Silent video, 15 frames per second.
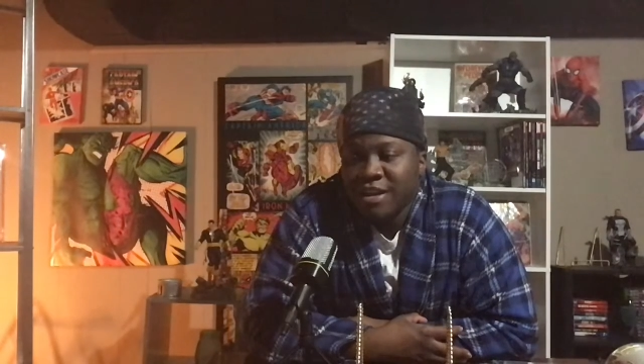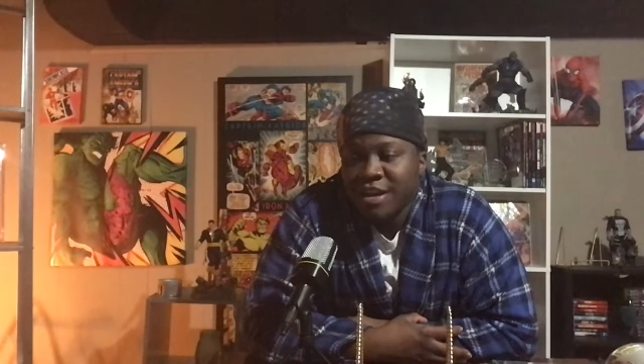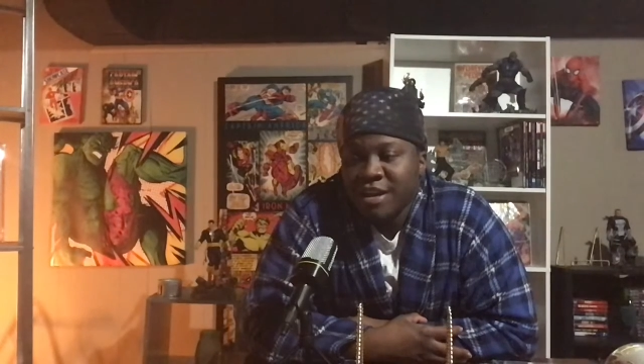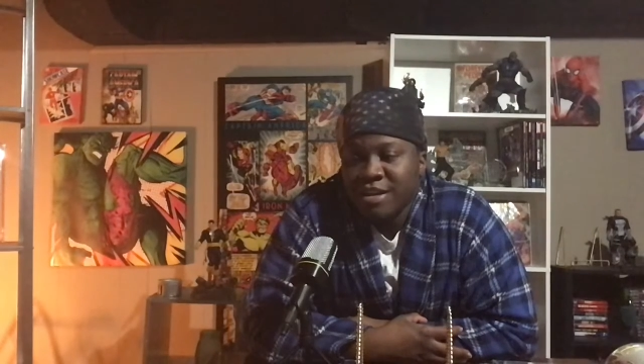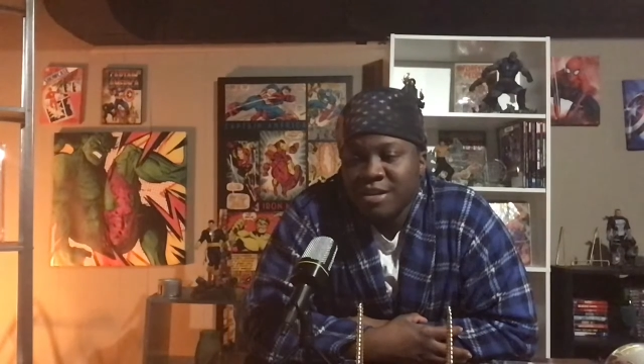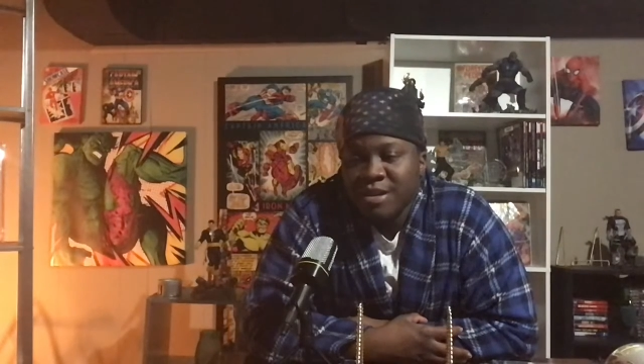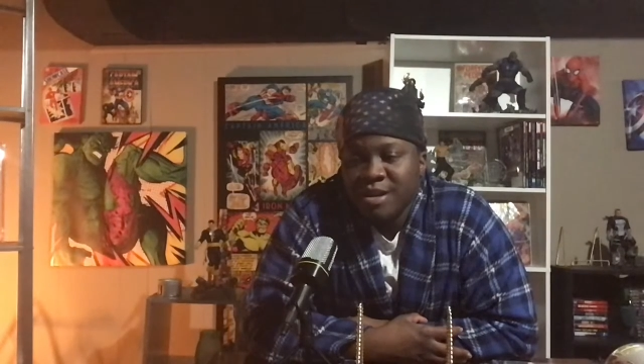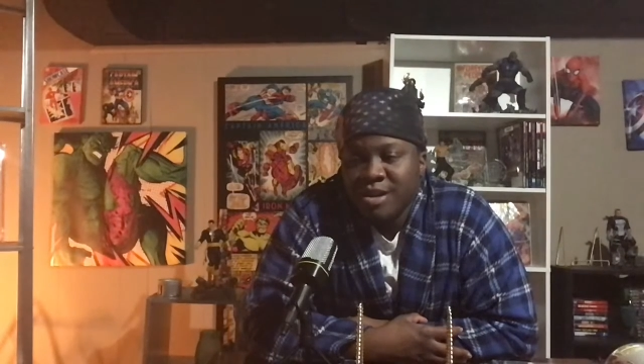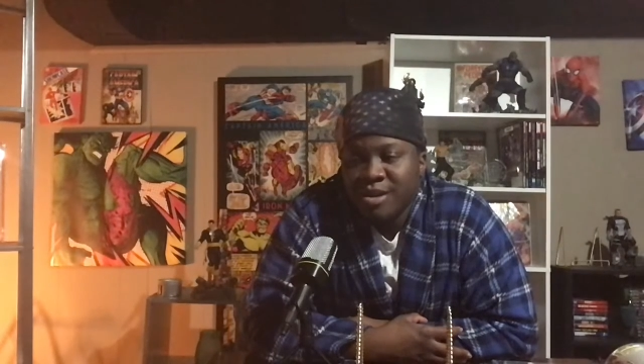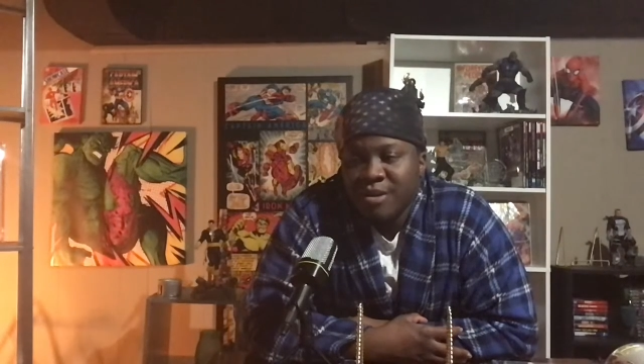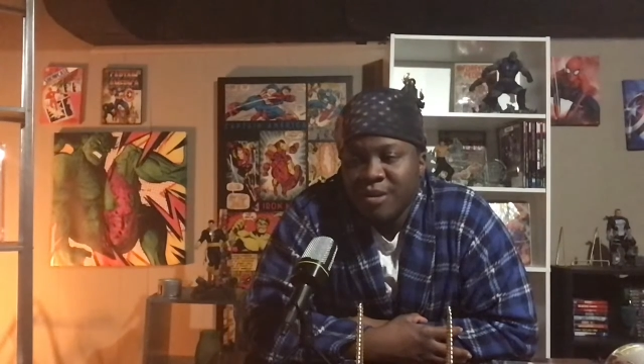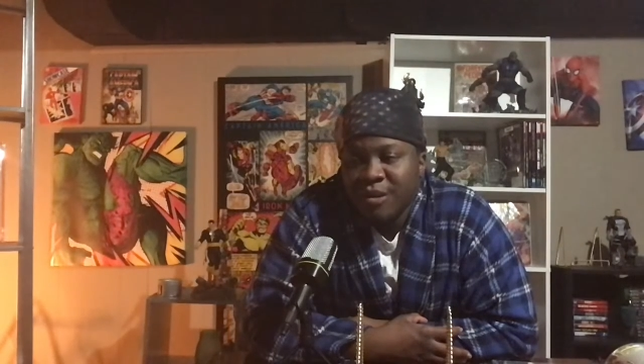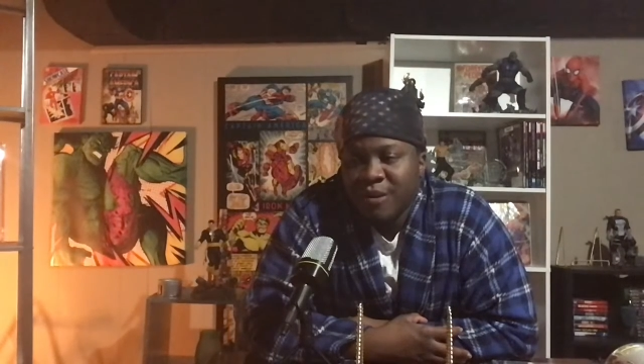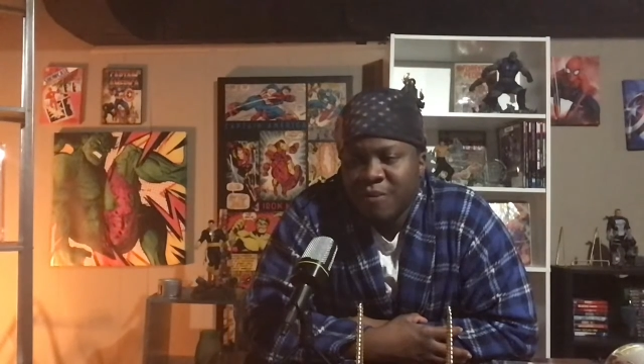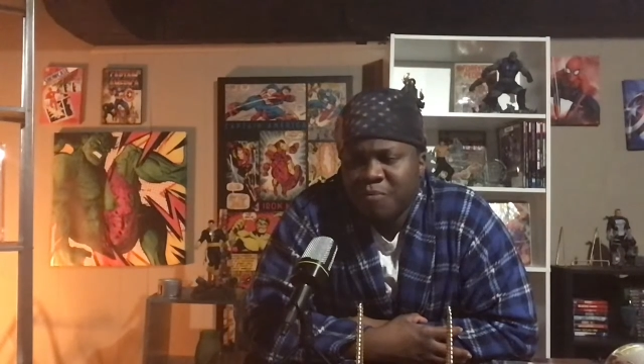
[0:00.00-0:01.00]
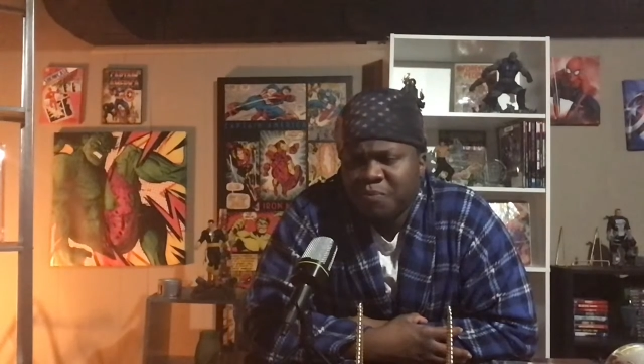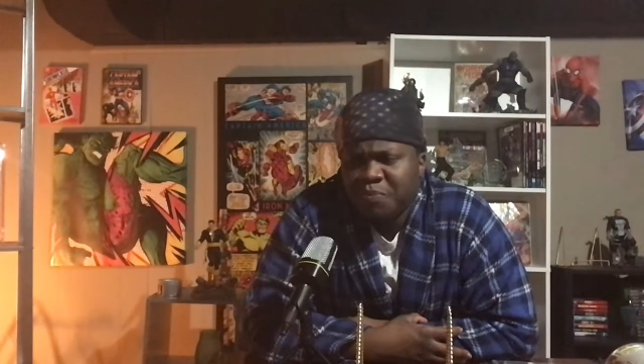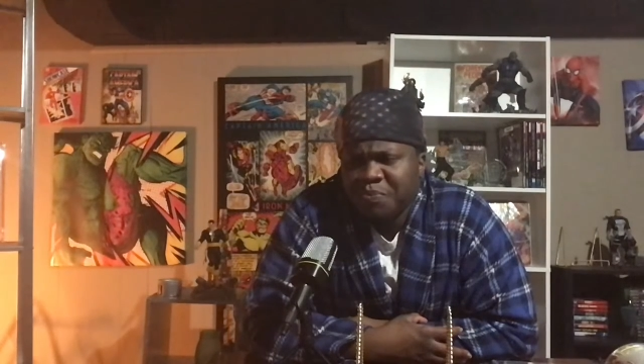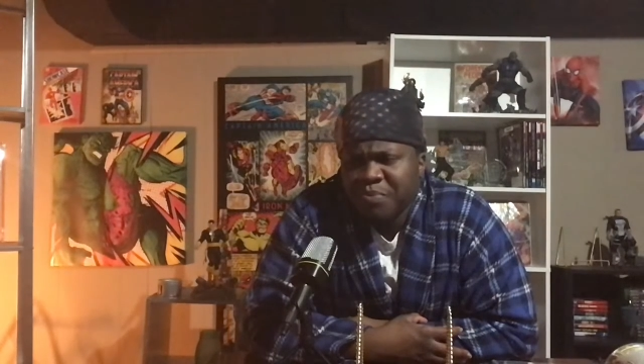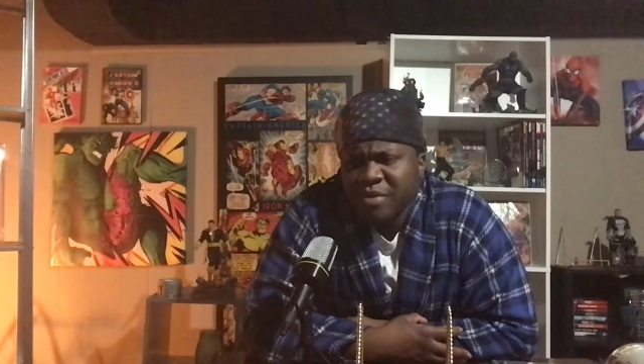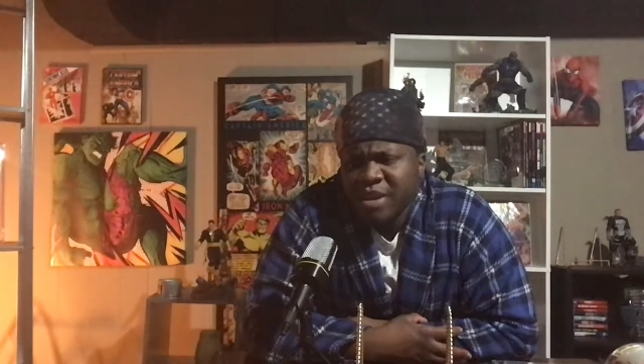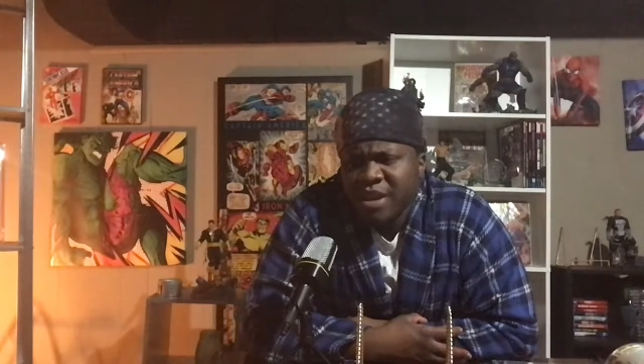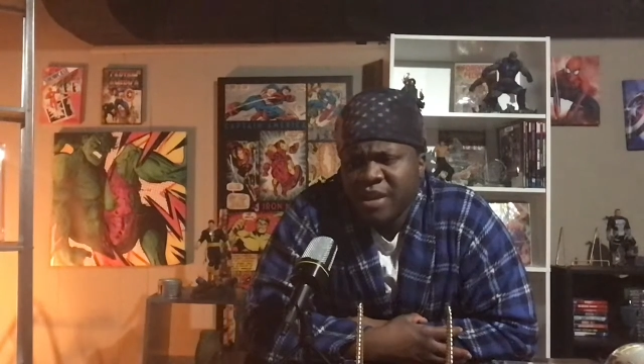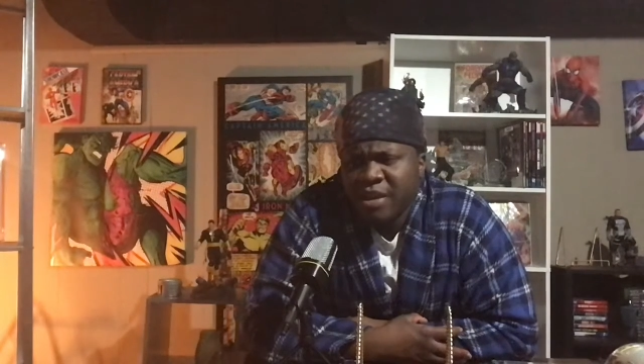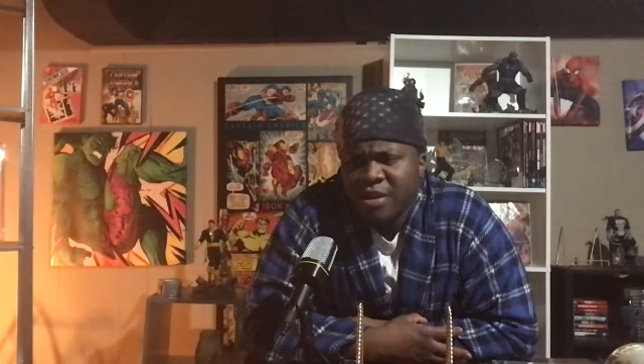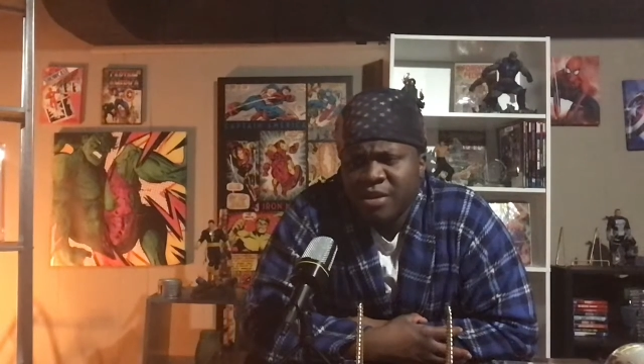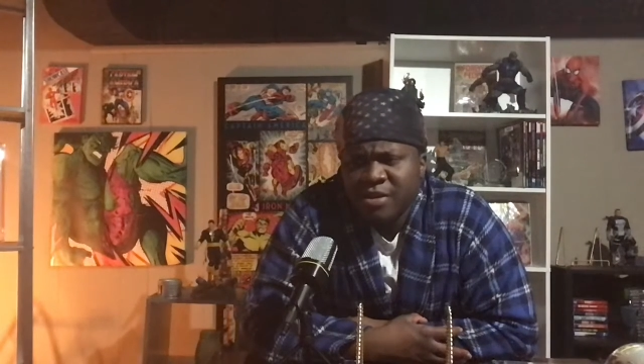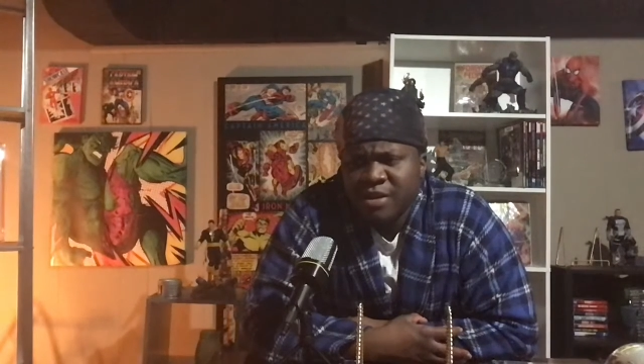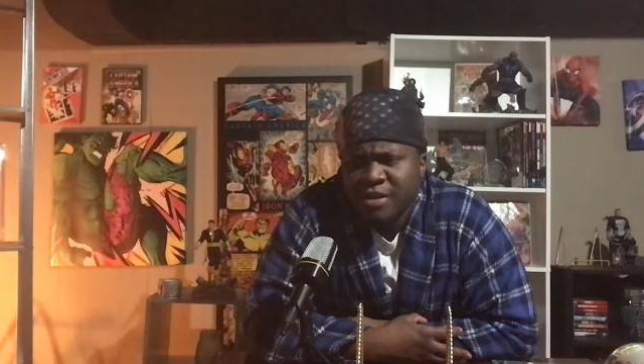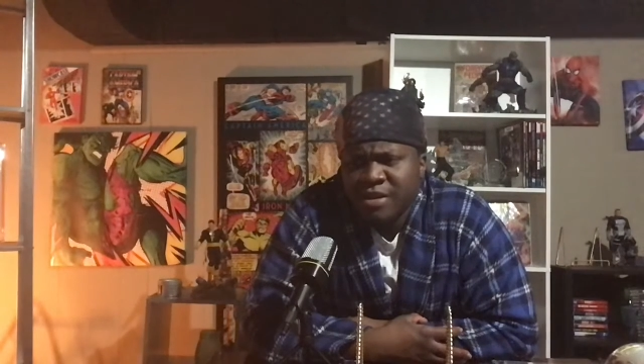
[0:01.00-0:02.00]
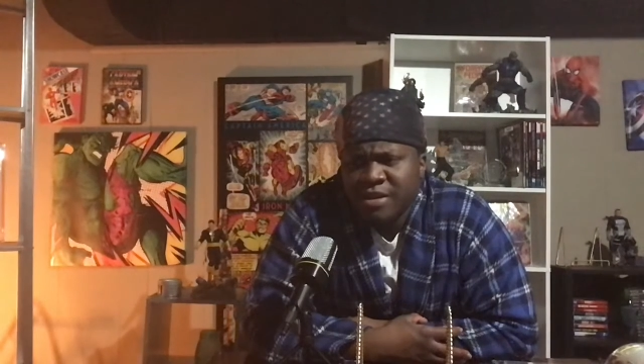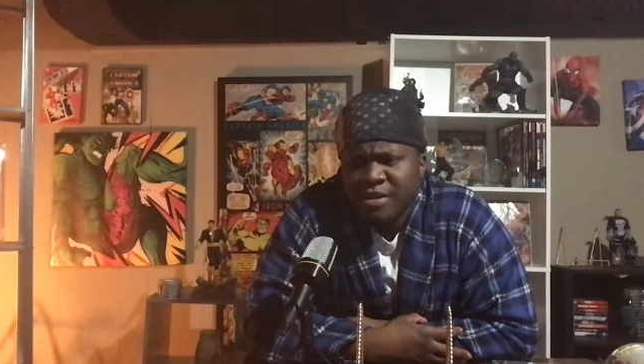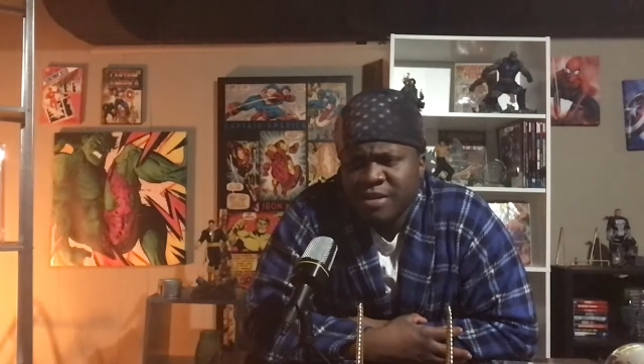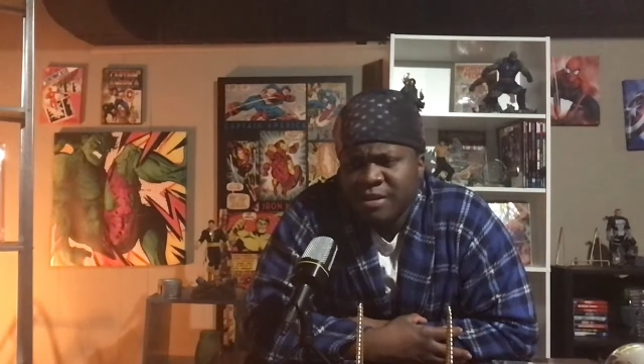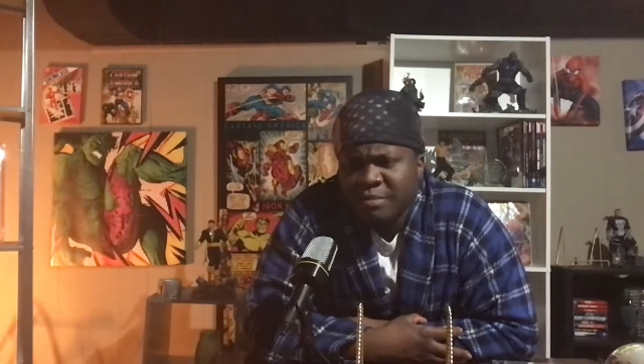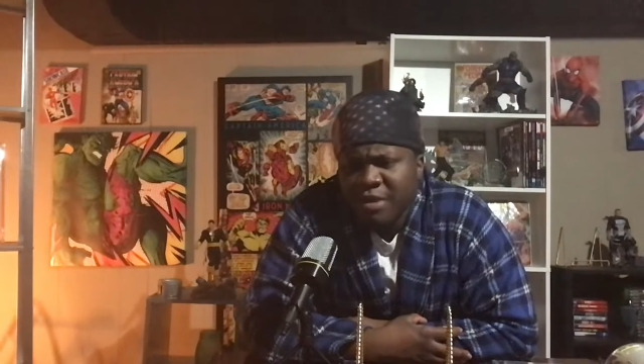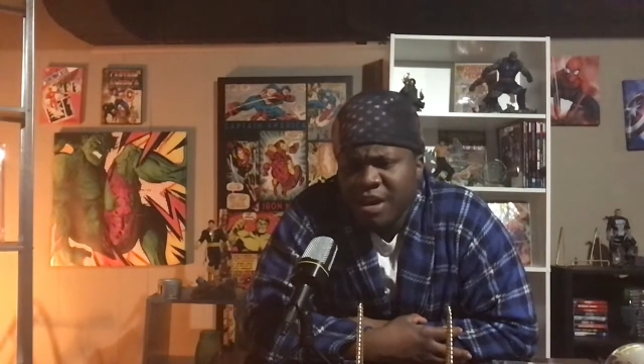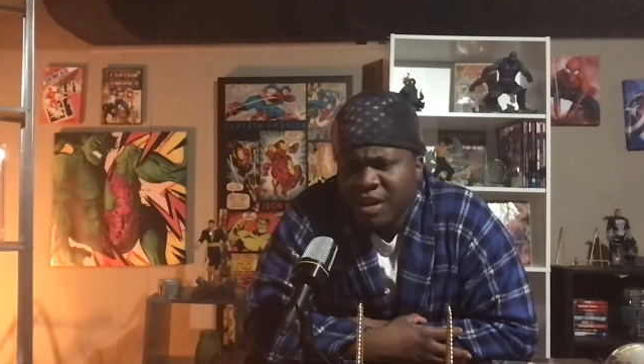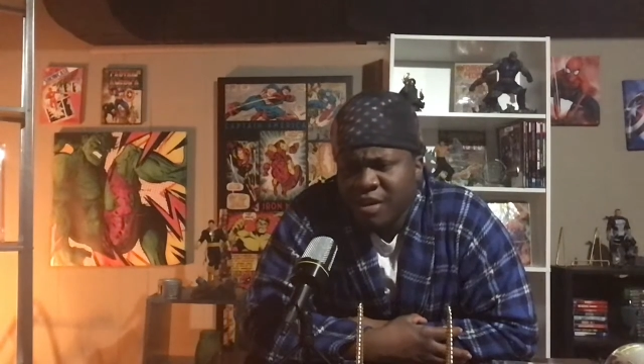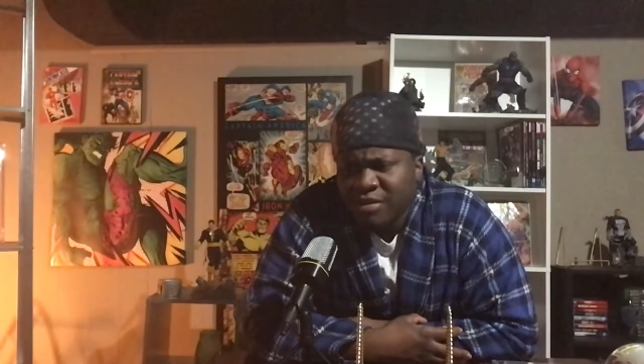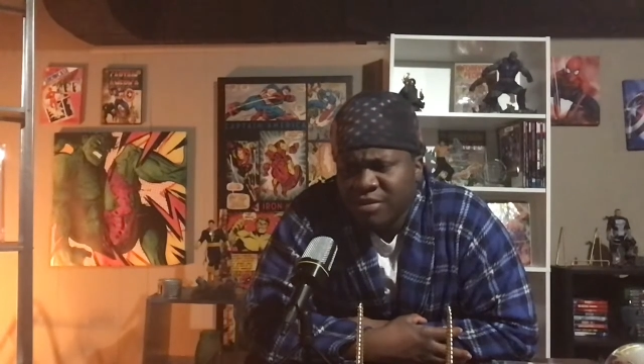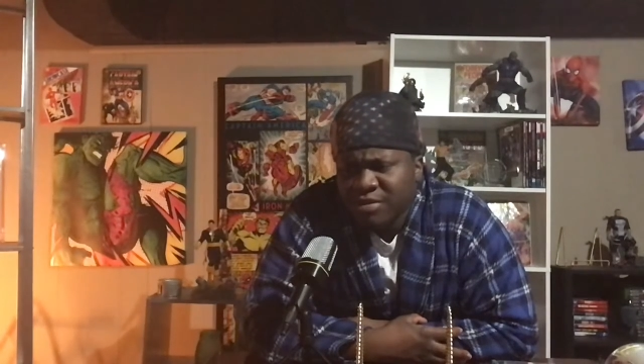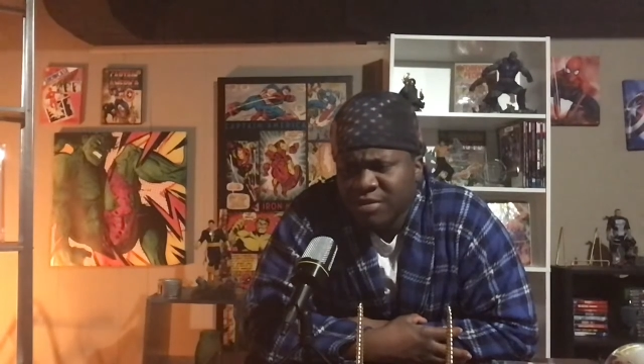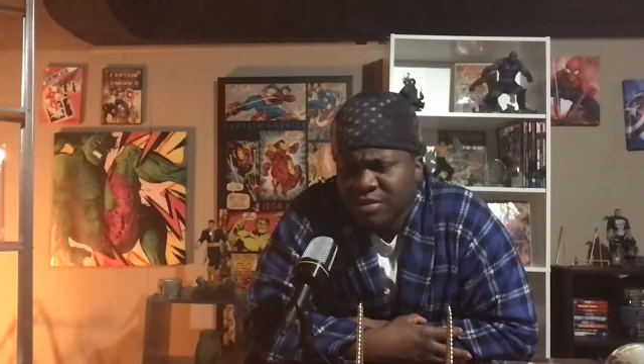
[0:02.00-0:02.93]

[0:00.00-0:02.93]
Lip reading: Echo didn't kill him off.